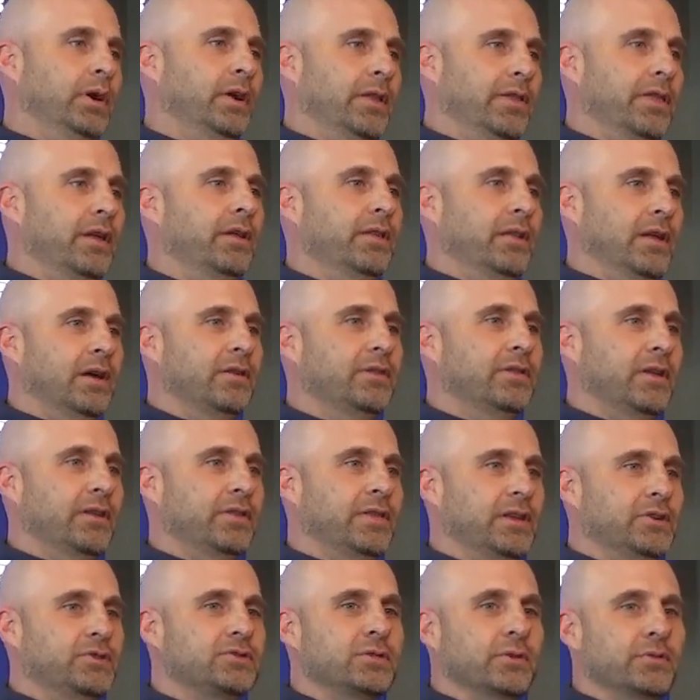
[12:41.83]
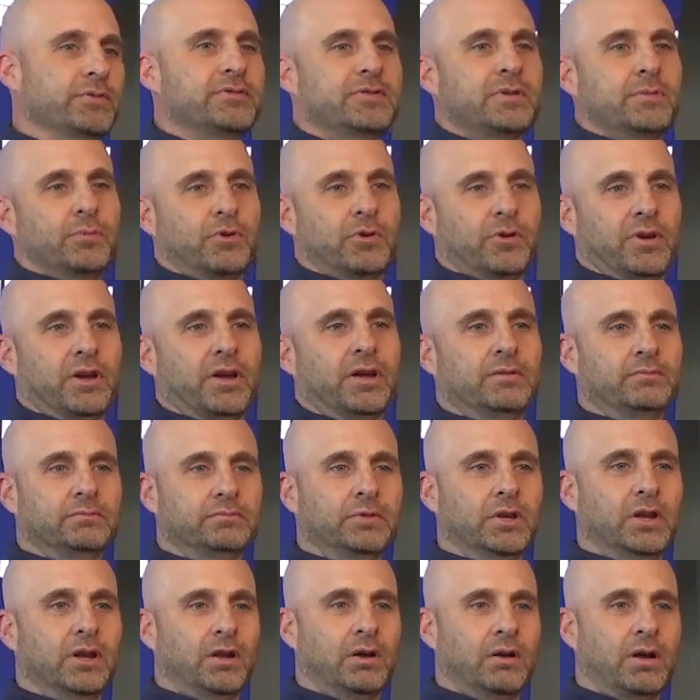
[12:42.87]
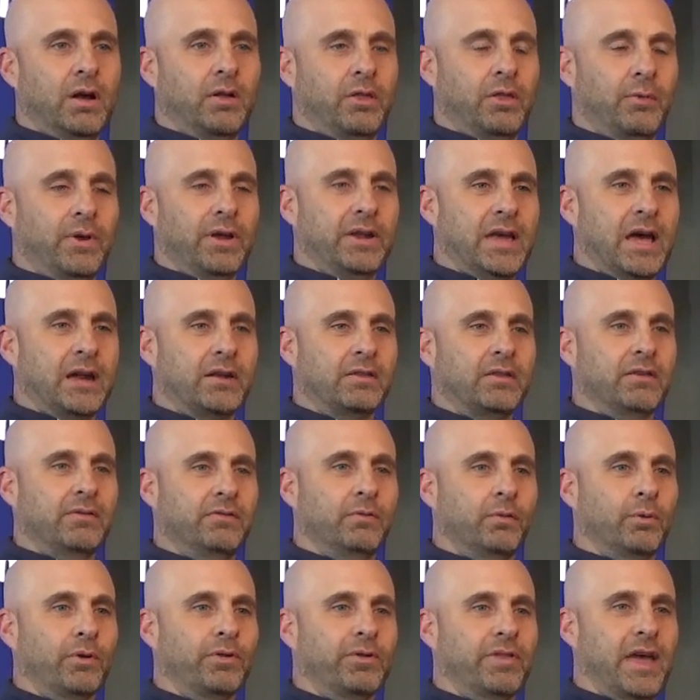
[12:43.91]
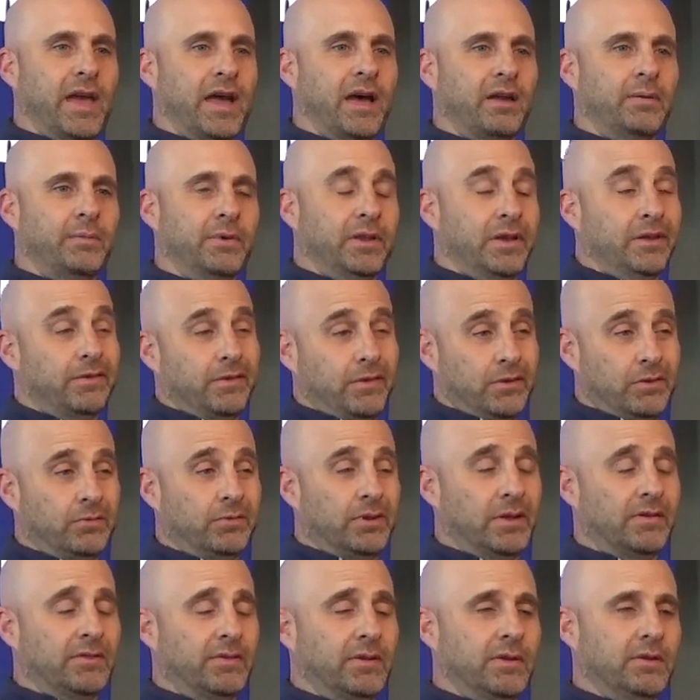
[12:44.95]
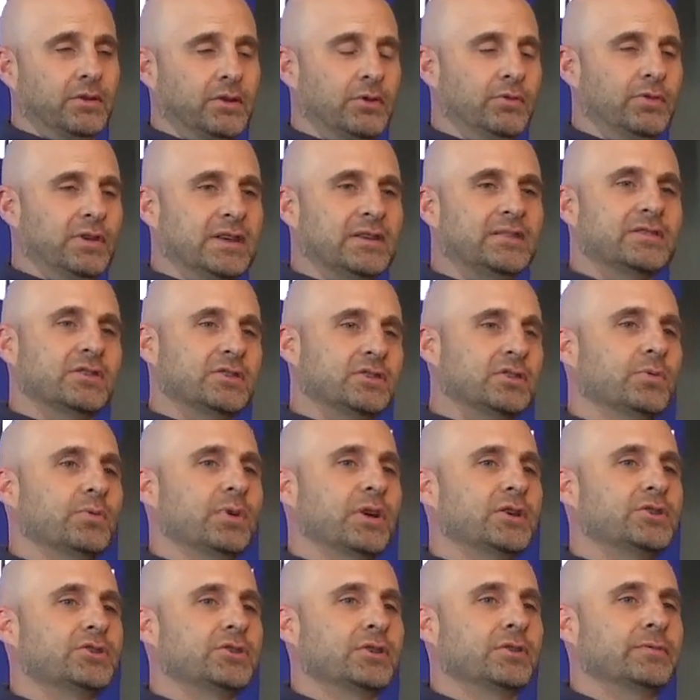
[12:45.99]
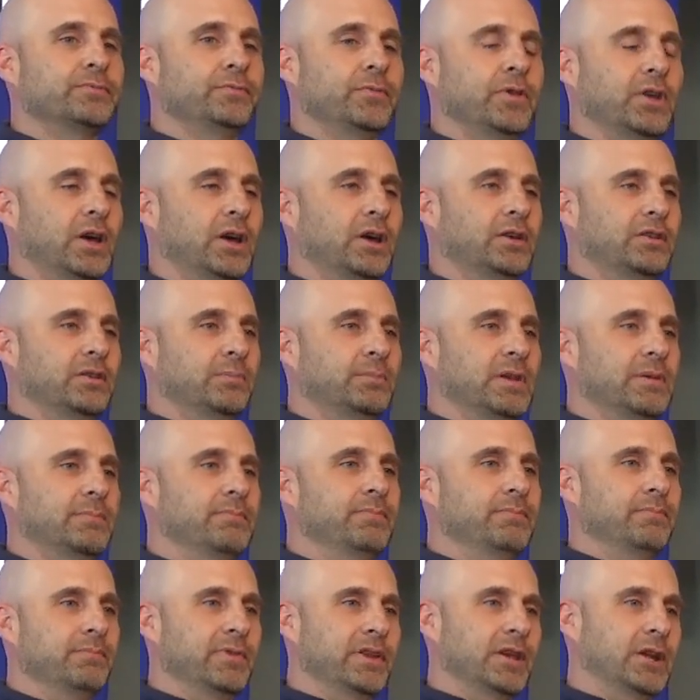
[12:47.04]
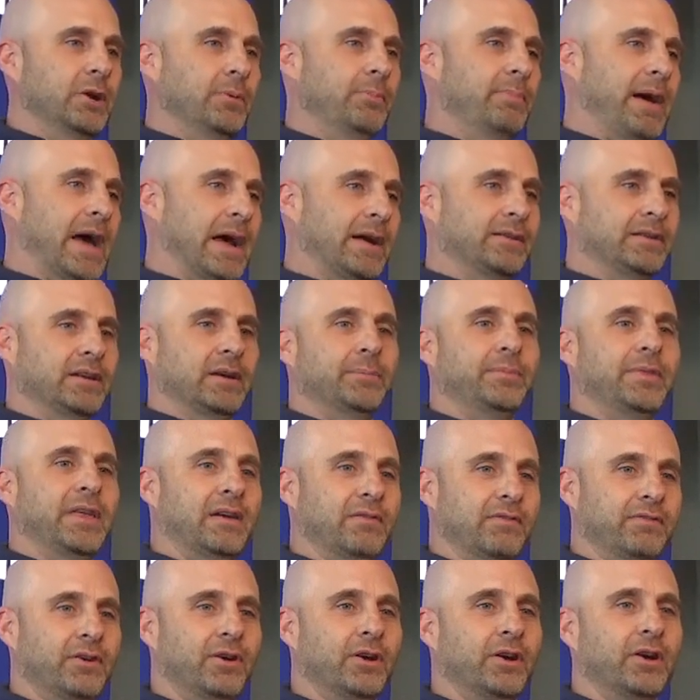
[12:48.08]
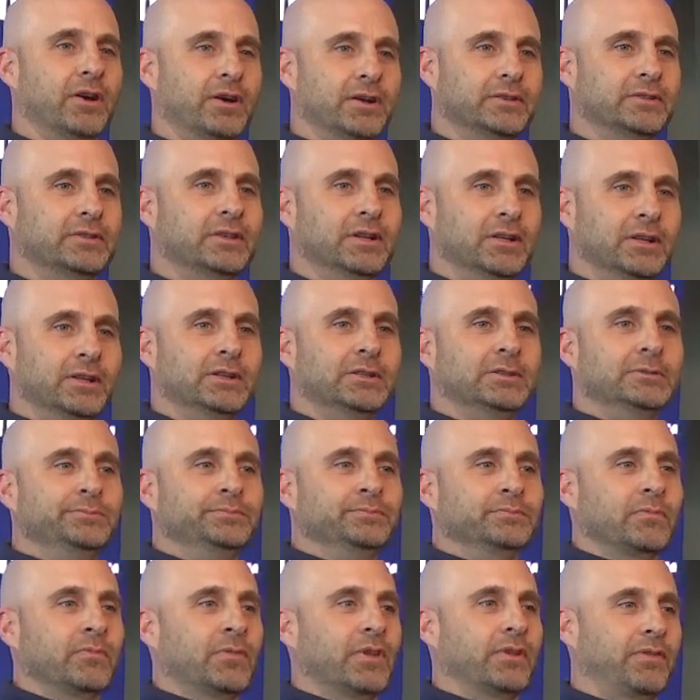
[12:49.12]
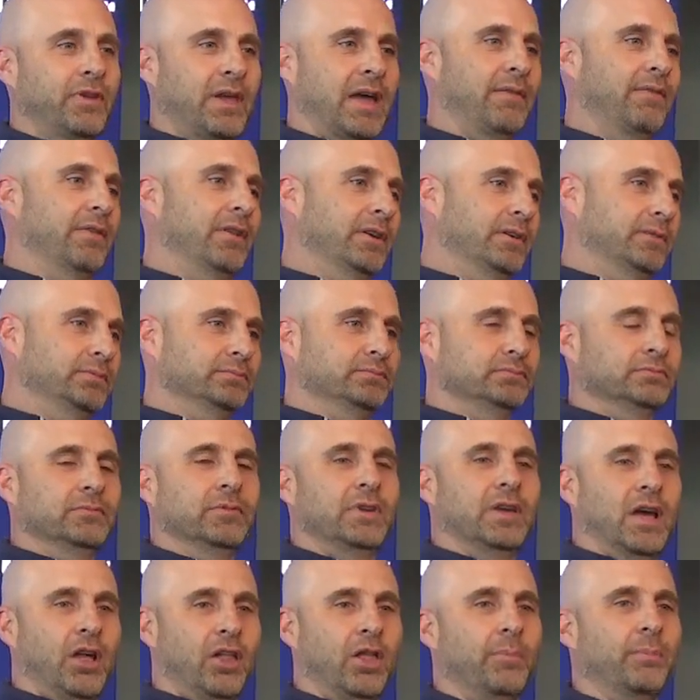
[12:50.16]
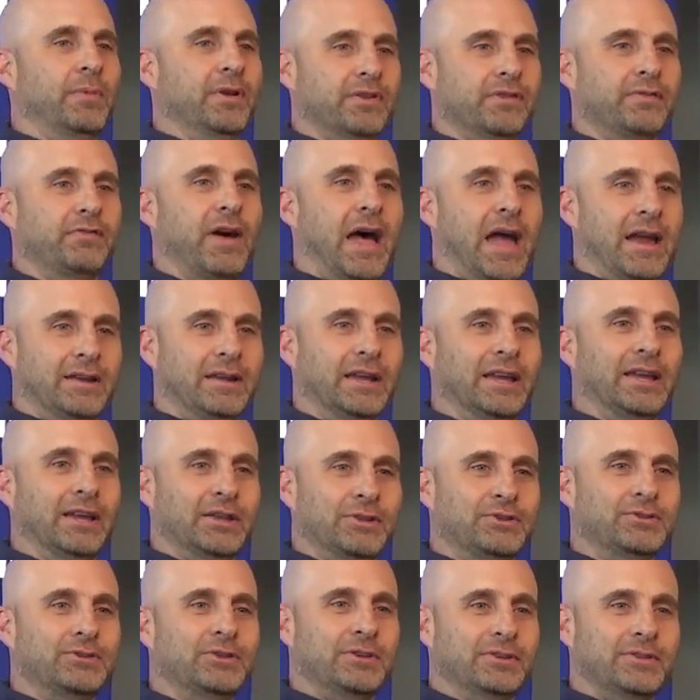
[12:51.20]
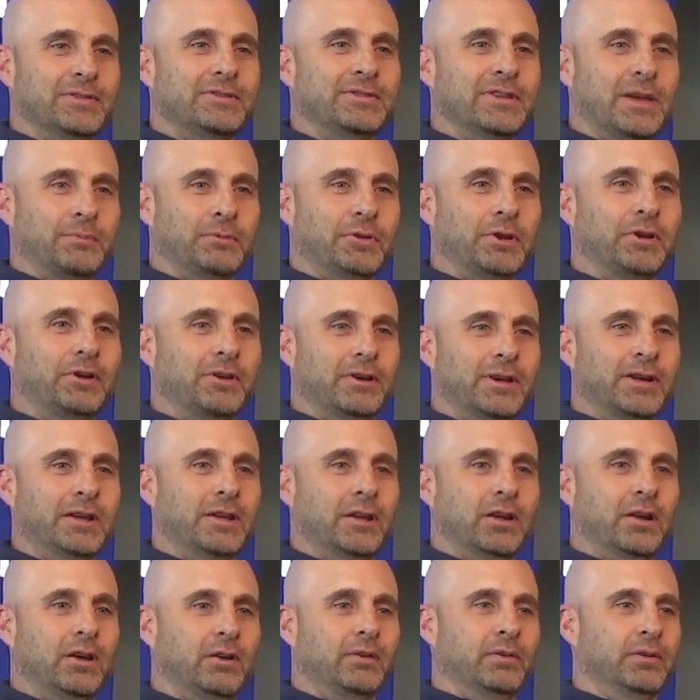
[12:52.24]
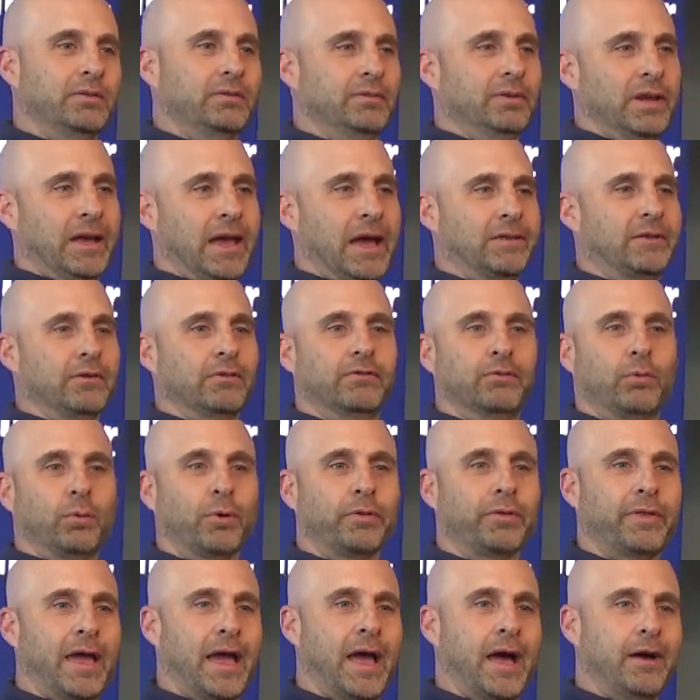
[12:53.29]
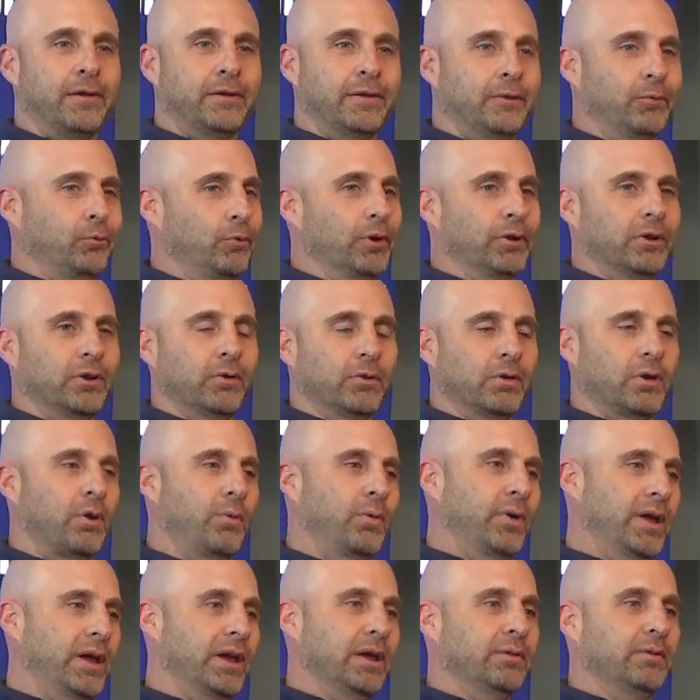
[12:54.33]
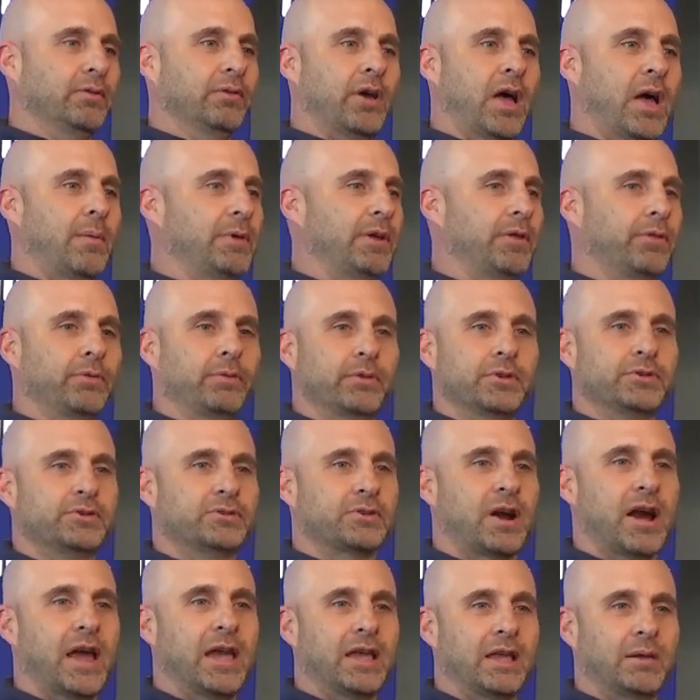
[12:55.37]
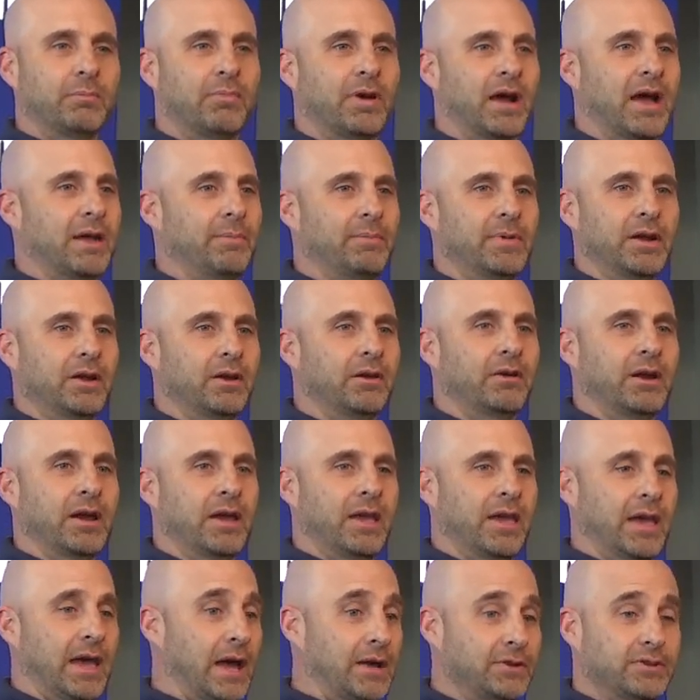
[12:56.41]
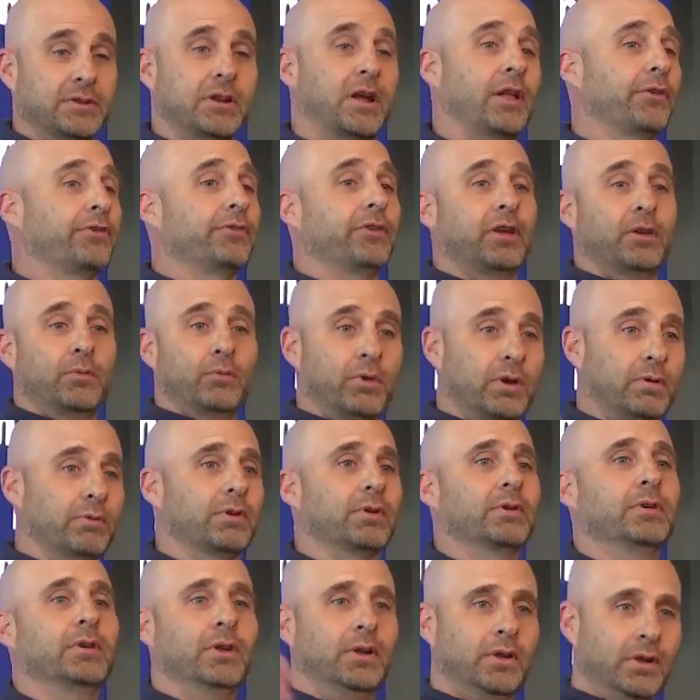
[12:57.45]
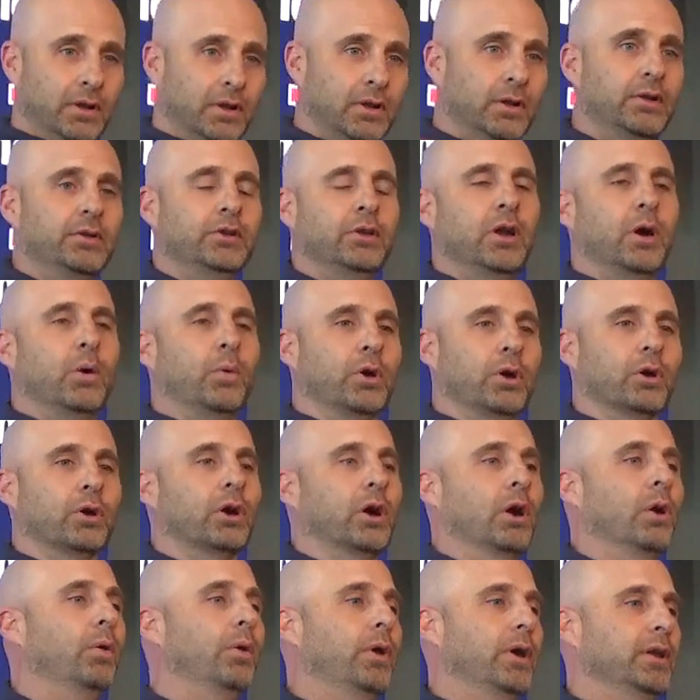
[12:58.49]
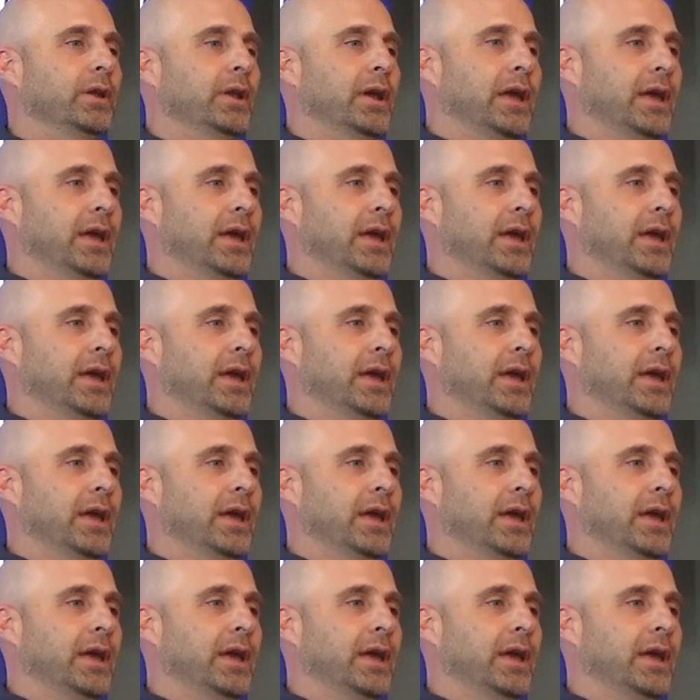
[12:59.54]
Well, I thought they showed some grit, all the way down to the fourth down. I mean, that's a unique situation to be, backed up that far and to have the elements fighting against you to some degree, and it got to fourth down and it wasn't going our way, and Tommy threw a strike and Brian made a great catch, and all of a sudden we were going.